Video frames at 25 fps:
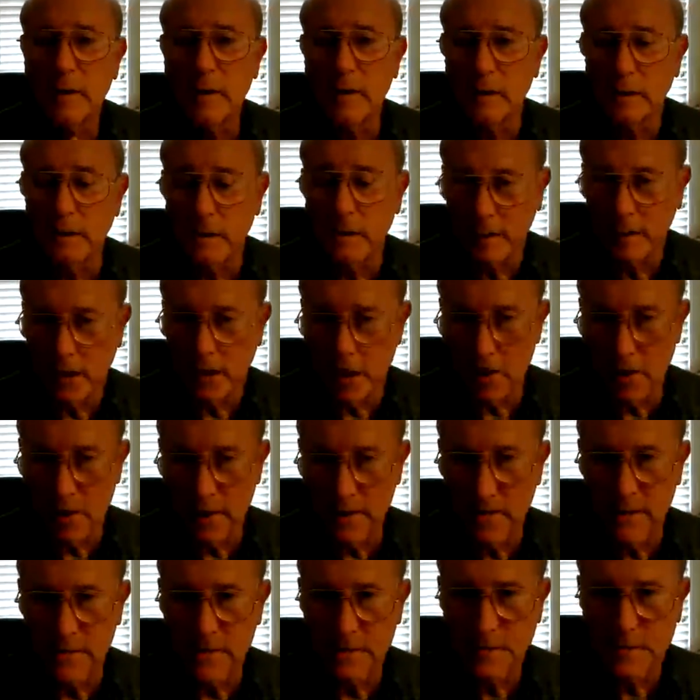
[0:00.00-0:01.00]
nose,
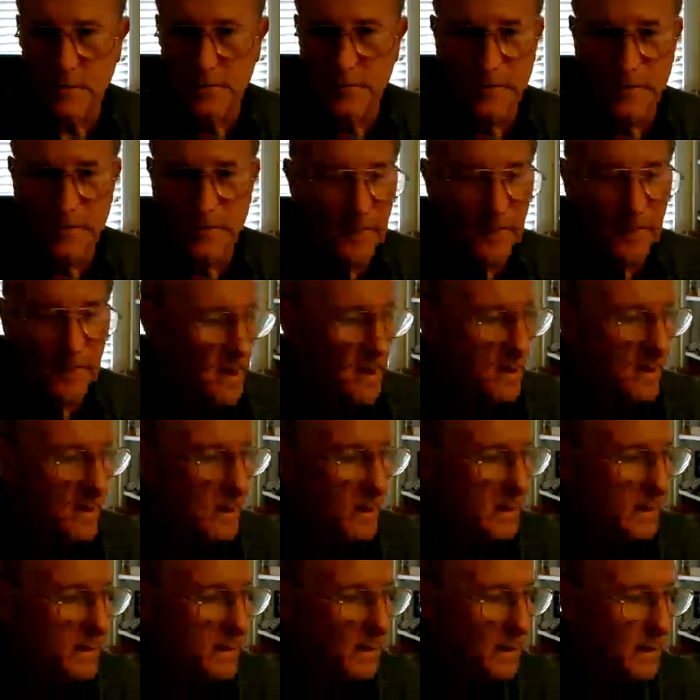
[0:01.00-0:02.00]
and even in
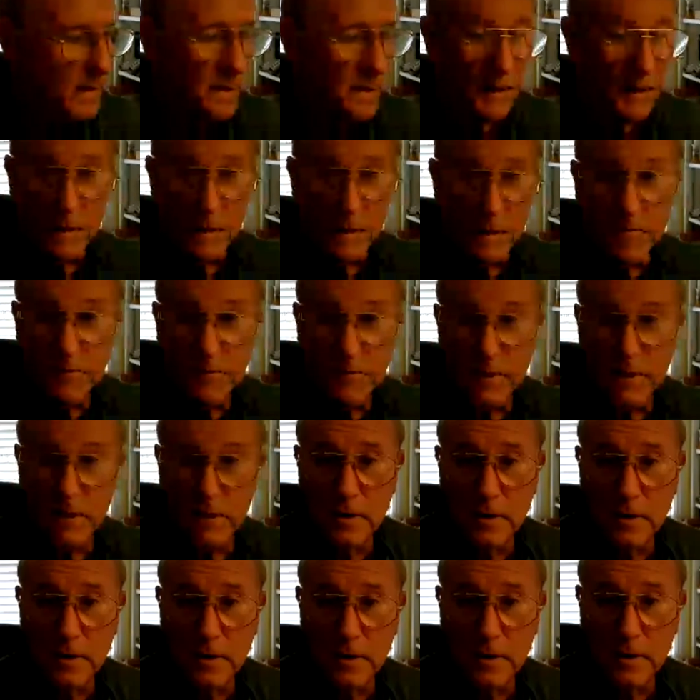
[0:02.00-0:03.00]

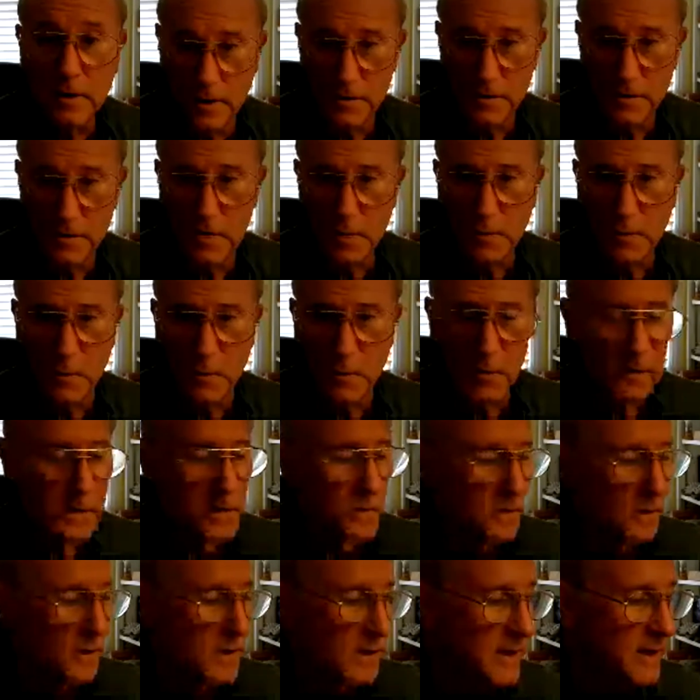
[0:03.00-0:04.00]
the respiratory
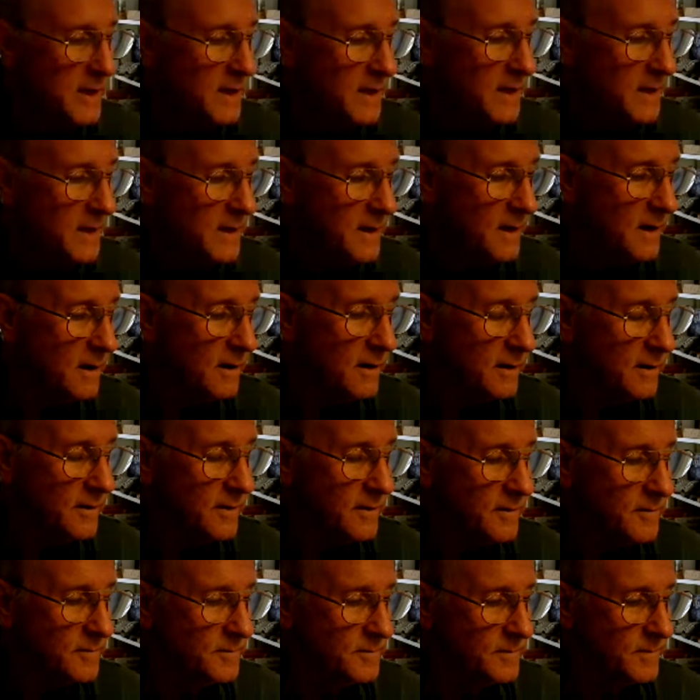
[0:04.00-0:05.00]
tree,
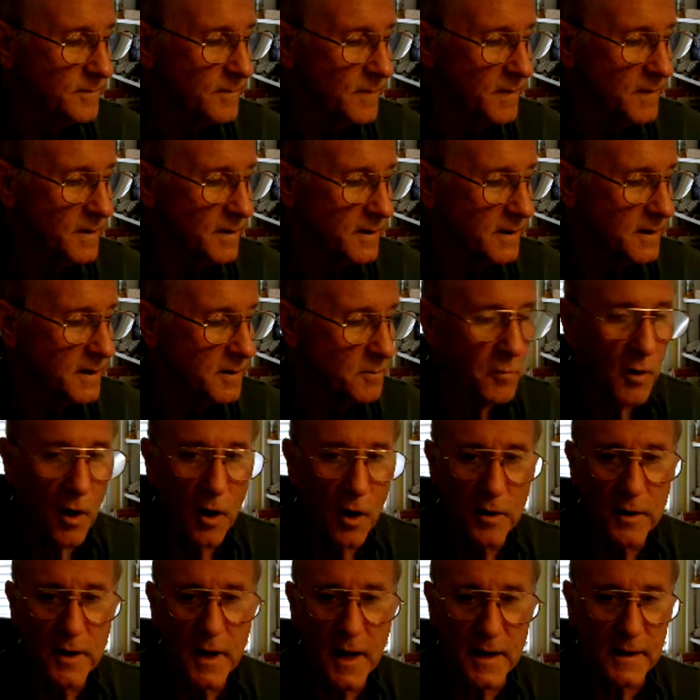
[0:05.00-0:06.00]
the
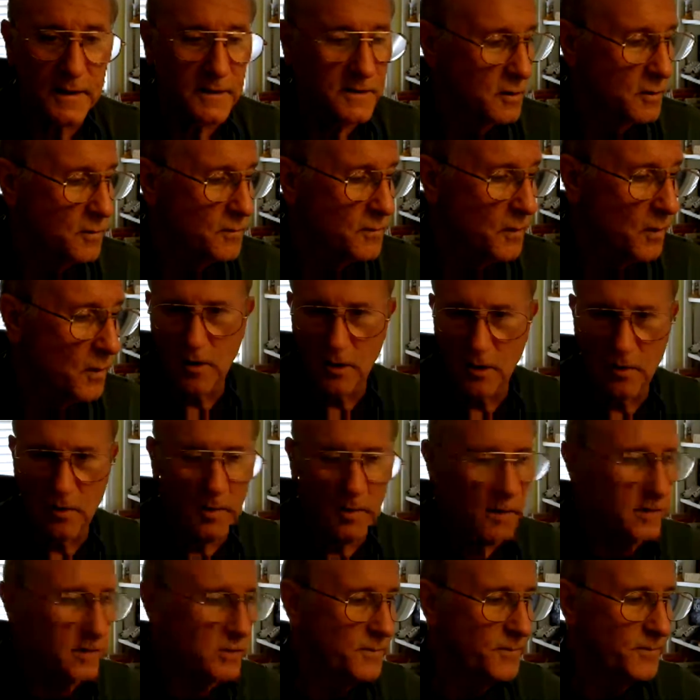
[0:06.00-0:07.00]
bronchi and so forth.
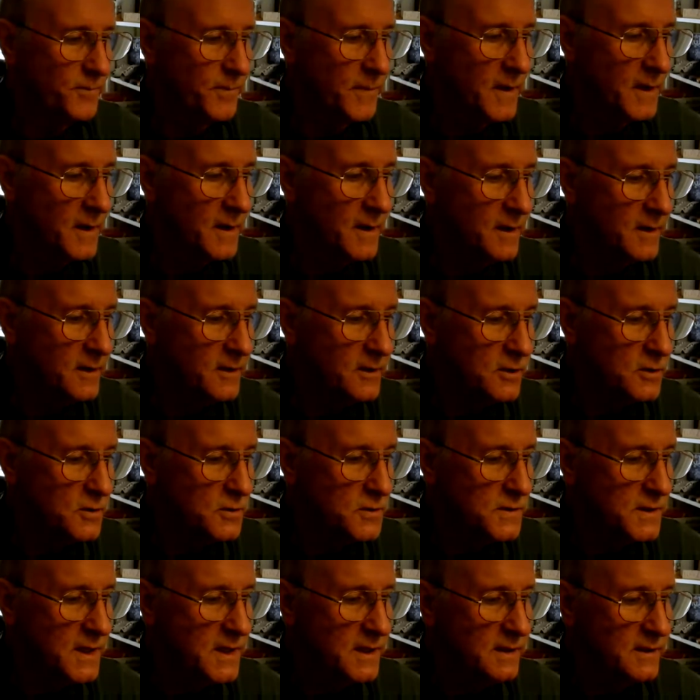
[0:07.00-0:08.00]

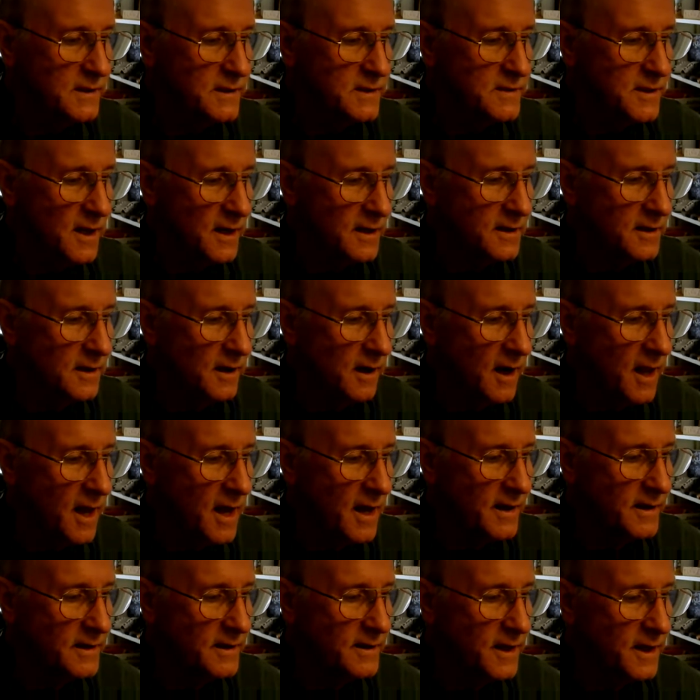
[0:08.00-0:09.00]
You see in the second
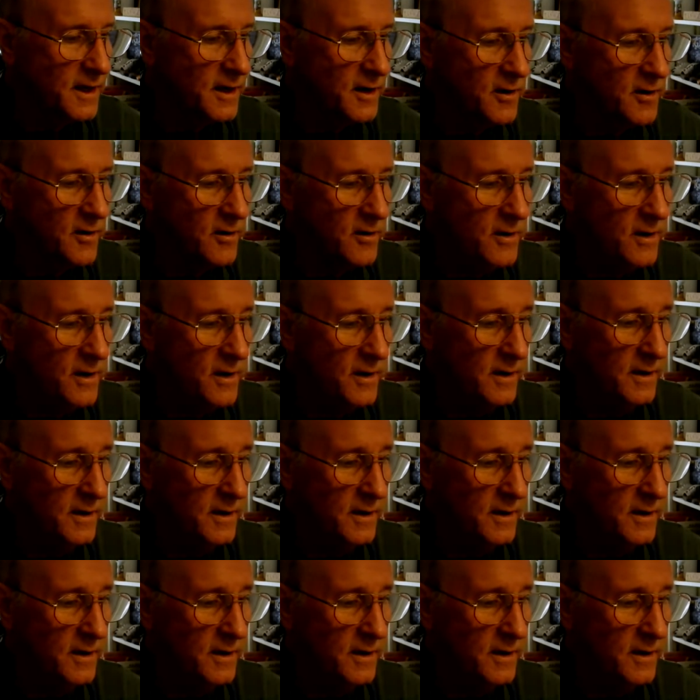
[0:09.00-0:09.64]
line there,